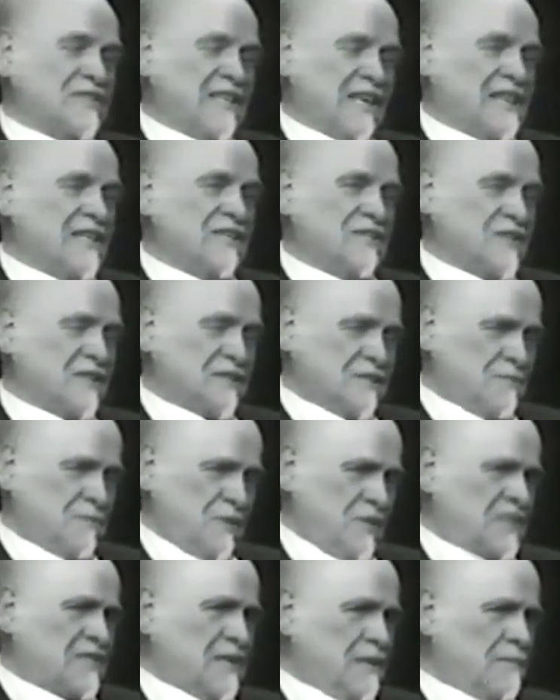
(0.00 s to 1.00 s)
of intelligence
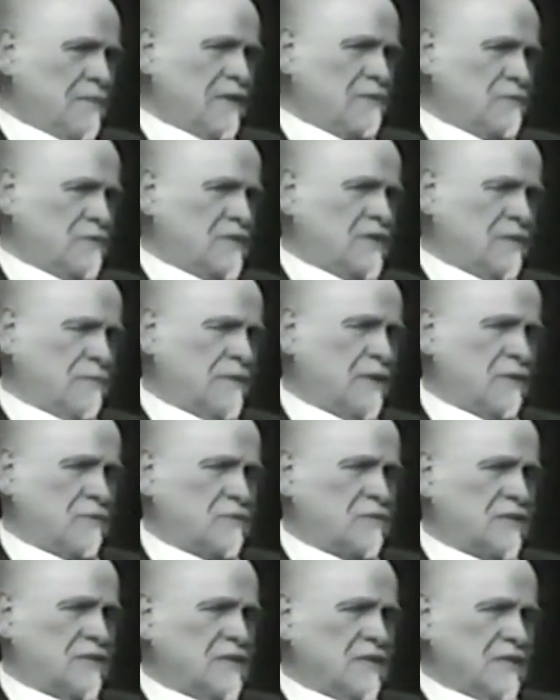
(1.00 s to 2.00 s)
means
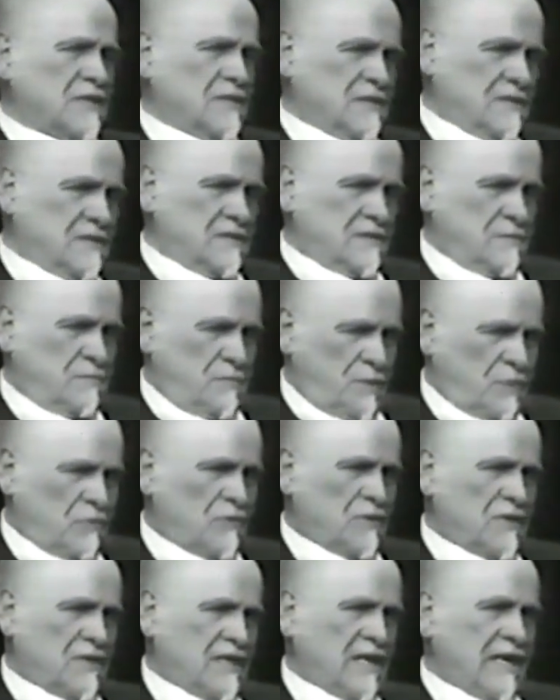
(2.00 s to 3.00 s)
about
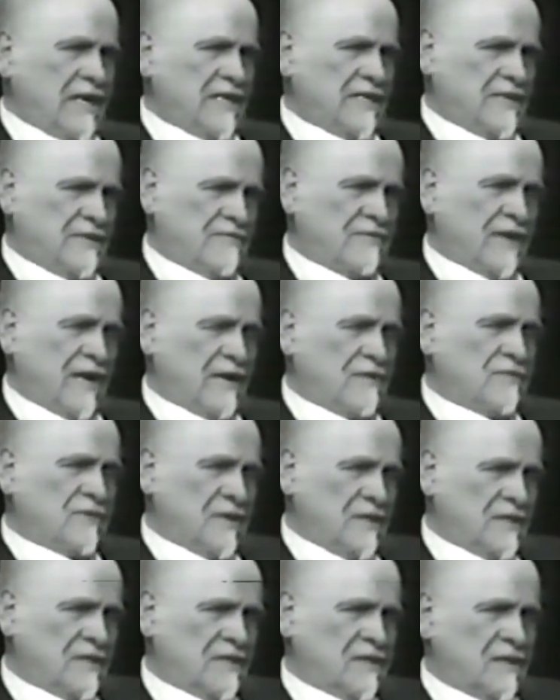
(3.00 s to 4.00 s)
between
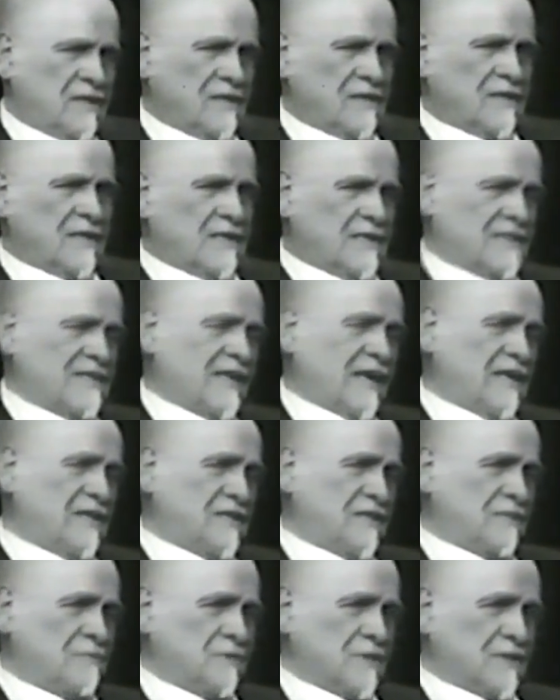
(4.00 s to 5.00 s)
85 and
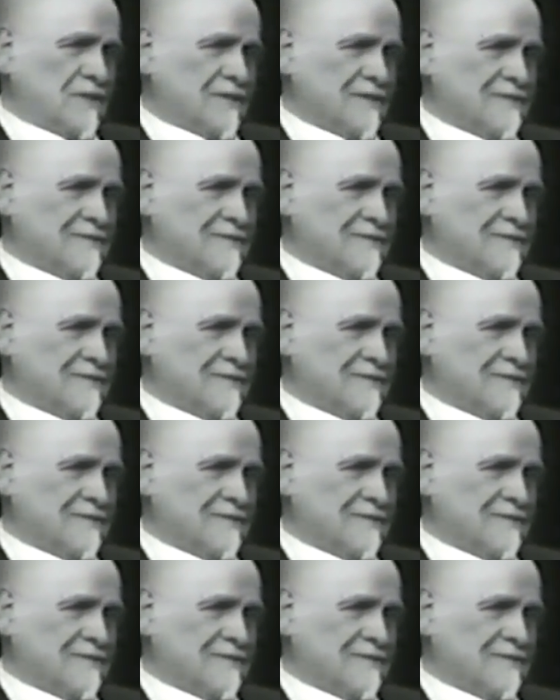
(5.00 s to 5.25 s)
90.